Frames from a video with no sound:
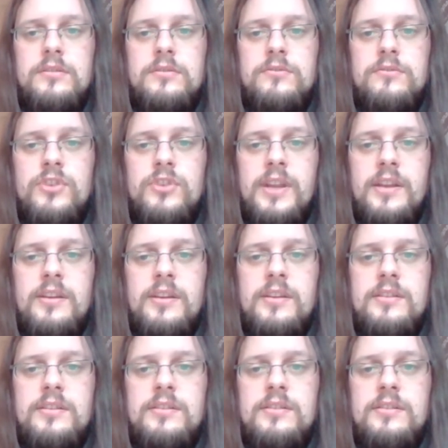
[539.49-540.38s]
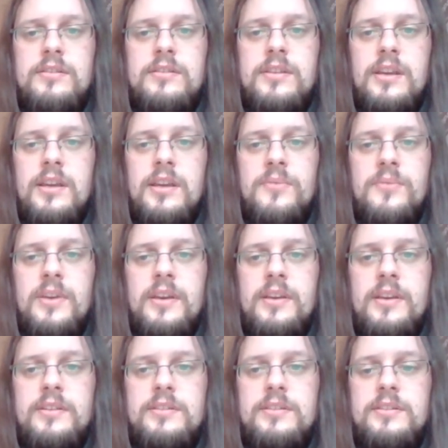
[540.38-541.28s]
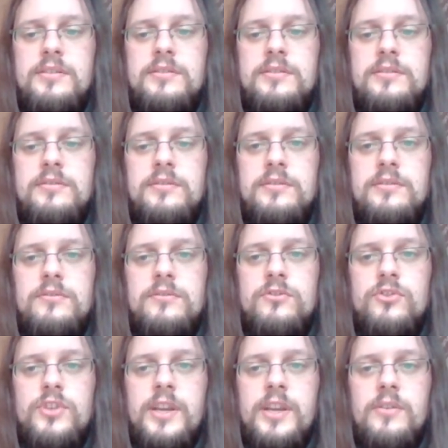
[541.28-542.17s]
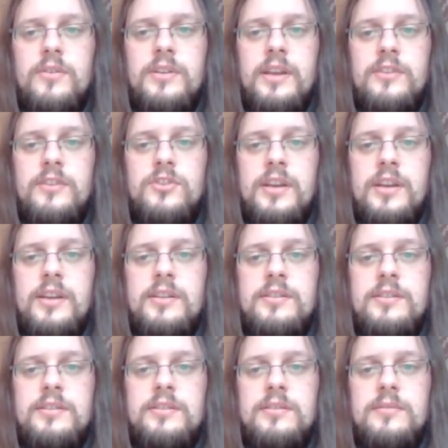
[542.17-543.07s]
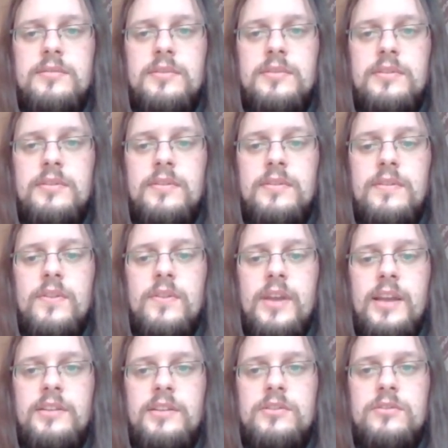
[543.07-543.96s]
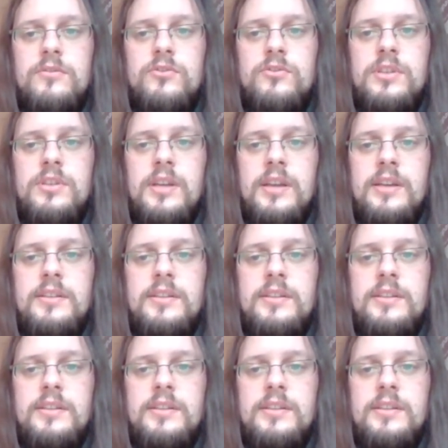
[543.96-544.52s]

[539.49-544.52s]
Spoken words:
check, king f8, check on h8, knight to g8,